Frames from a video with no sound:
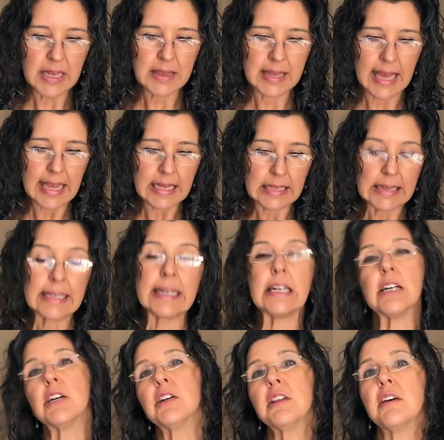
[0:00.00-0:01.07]
They
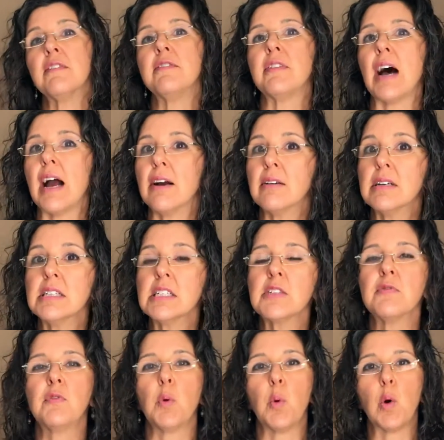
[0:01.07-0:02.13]
cleared the virus
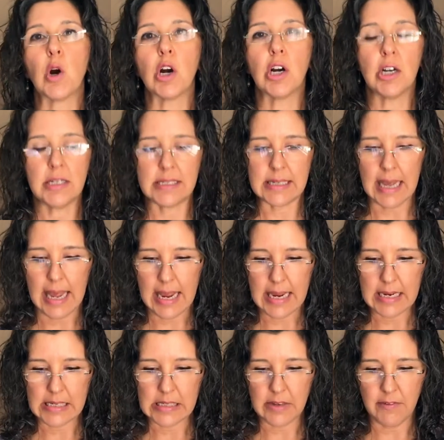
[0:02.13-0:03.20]
4
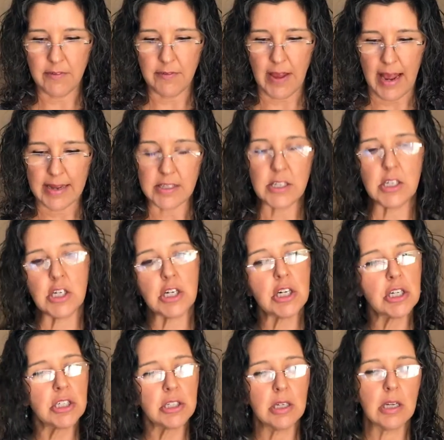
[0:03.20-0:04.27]
days
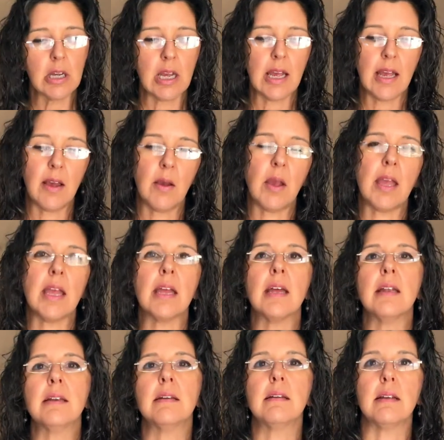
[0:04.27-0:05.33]
faster
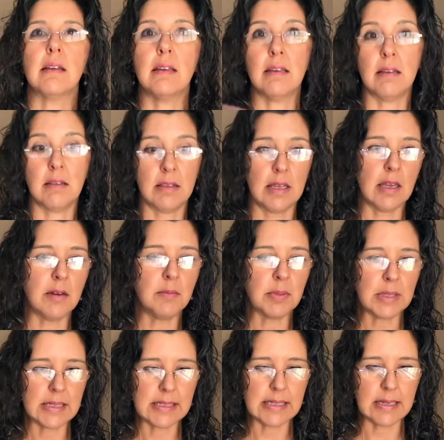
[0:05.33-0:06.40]
than
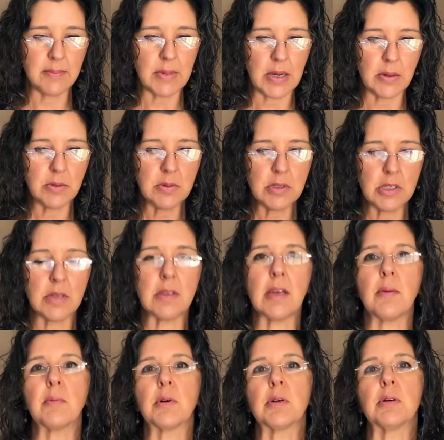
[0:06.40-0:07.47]
placebo, so they
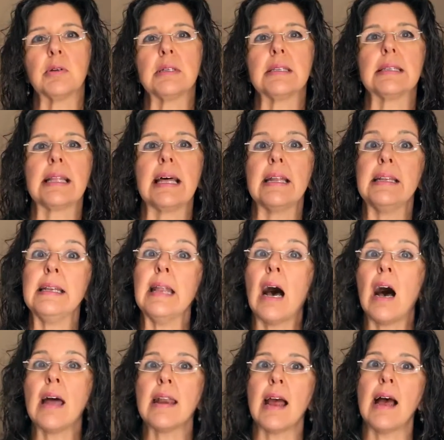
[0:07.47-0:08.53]
were
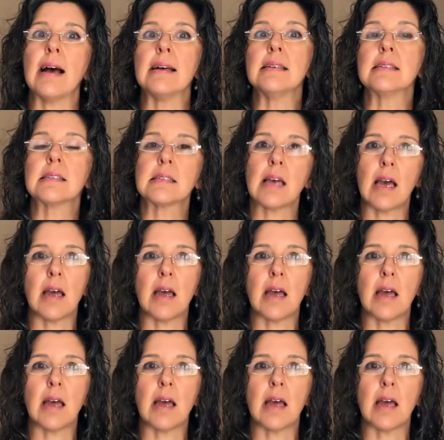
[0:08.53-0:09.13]
not as